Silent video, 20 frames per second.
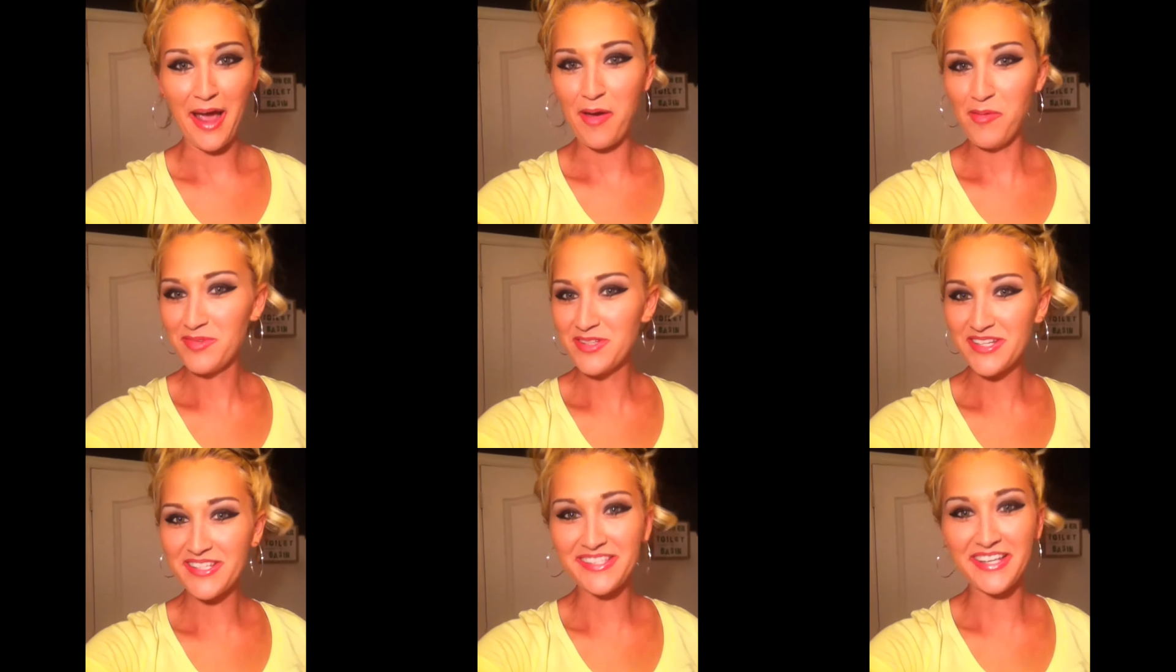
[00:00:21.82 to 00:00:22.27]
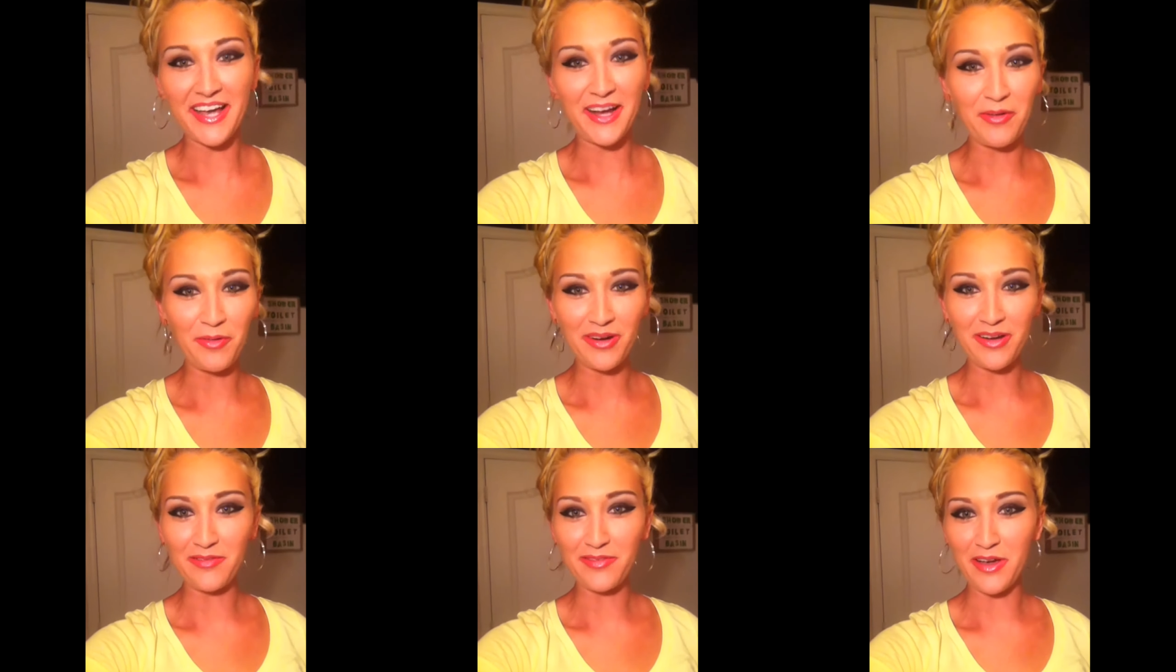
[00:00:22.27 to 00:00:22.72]
I'm just
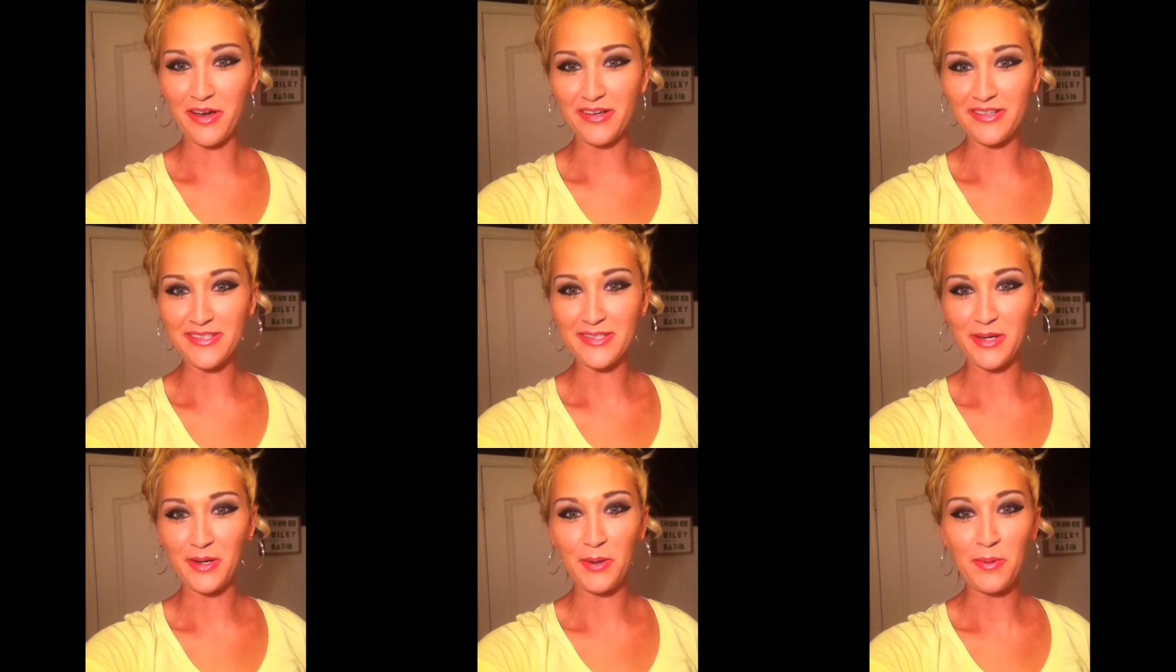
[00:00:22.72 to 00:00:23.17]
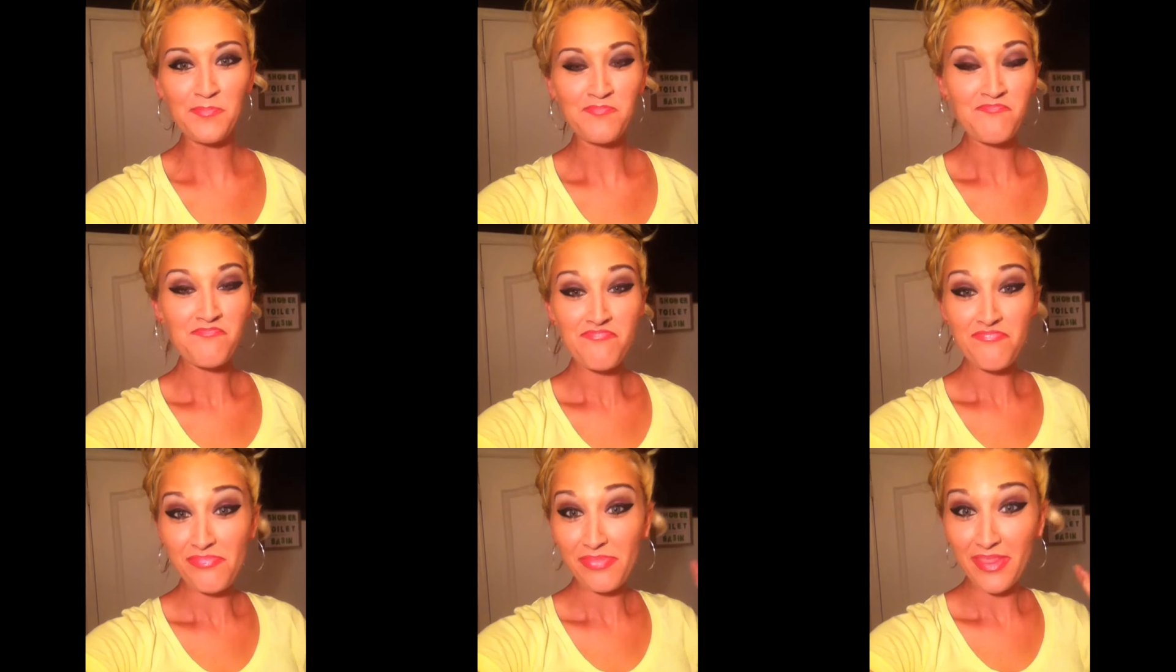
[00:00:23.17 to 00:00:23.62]
like one of y'all. So
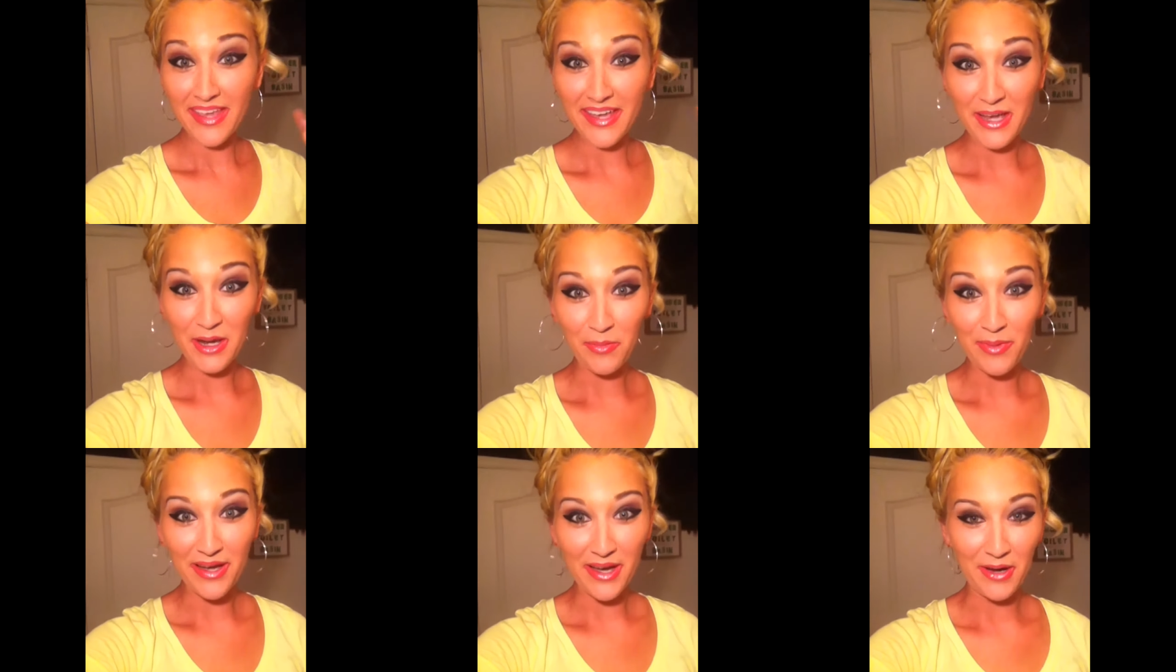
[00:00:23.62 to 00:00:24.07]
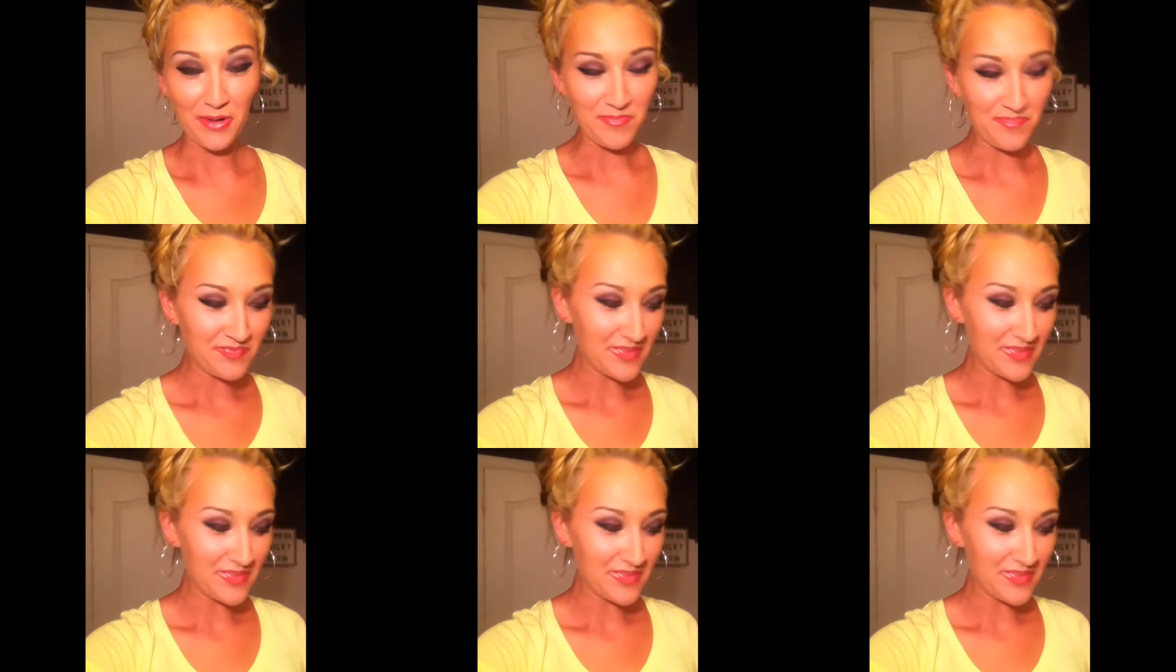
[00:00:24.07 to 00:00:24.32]
here we go.